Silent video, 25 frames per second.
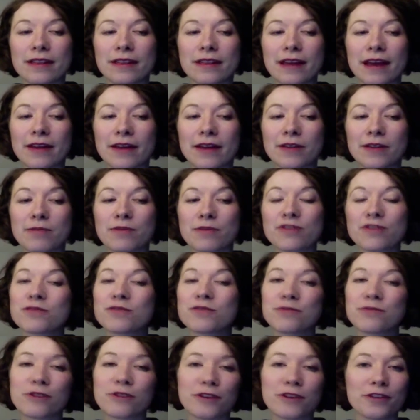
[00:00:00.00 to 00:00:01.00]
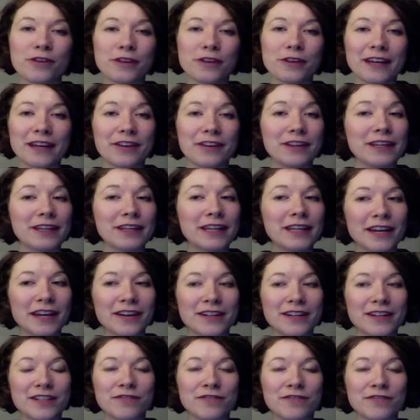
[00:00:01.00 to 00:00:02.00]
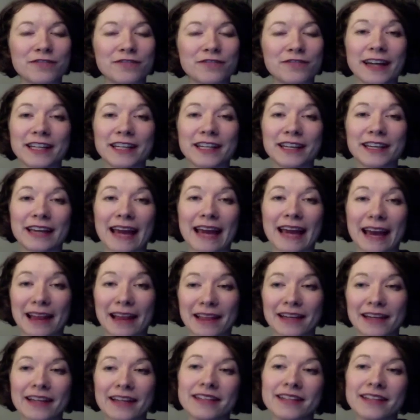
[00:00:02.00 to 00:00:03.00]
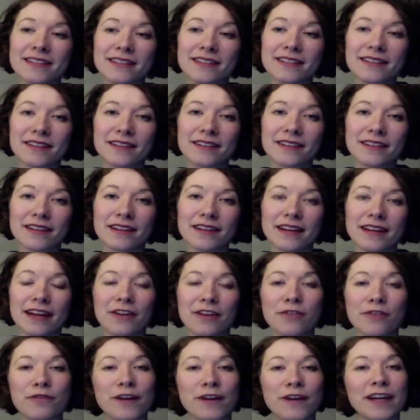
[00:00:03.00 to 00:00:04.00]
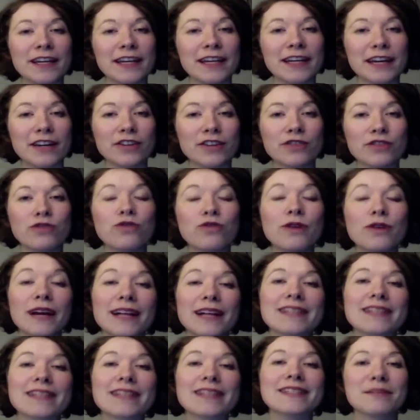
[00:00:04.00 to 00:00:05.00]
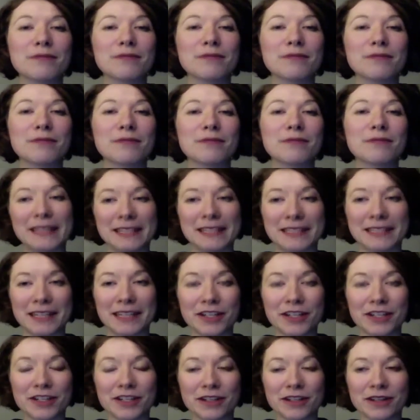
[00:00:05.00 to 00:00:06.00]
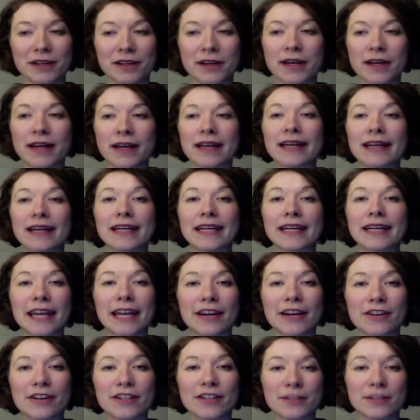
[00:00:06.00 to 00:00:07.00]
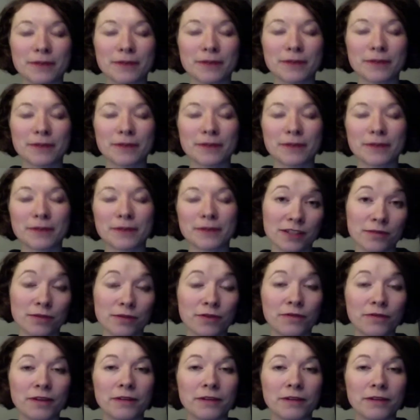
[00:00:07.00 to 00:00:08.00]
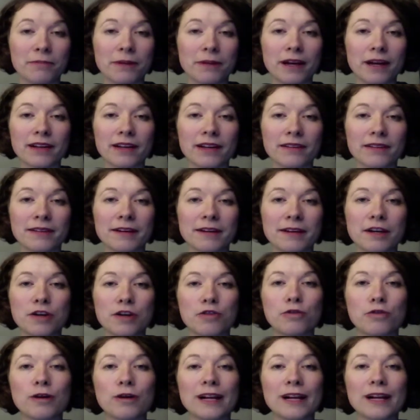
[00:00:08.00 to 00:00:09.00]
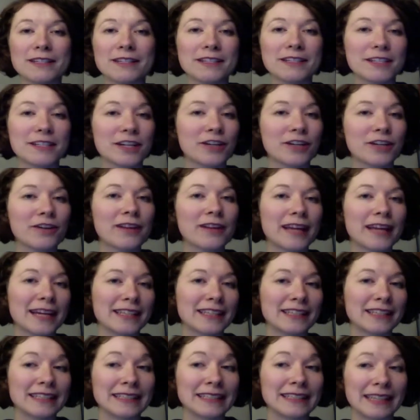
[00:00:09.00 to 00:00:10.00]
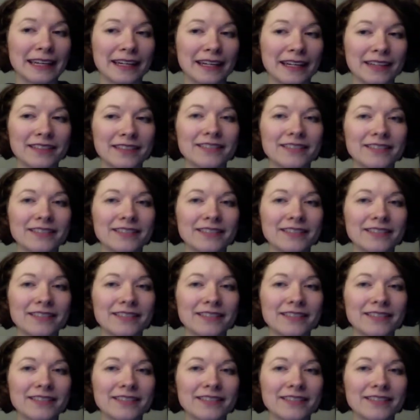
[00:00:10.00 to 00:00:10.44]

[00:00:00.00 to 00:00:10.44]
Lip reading: The most important thing I think here is finding allies and finding out who else in my organization cares about customer feedback, who else is there collecting data,